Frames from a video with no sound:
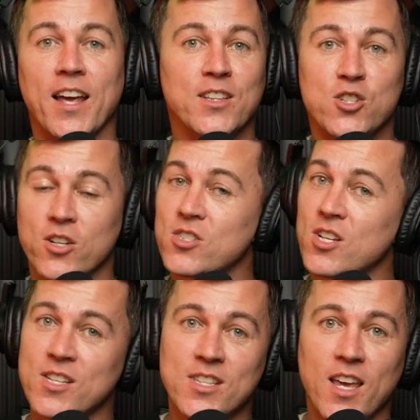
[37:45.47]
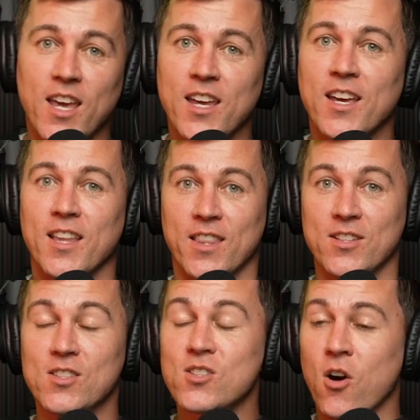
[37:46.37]
And the judge is going to say,
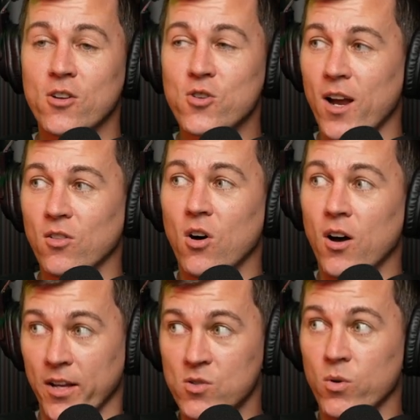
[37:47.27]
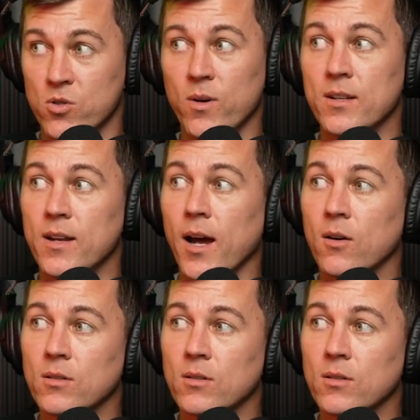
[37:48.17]
this is contract law. It's what's written down.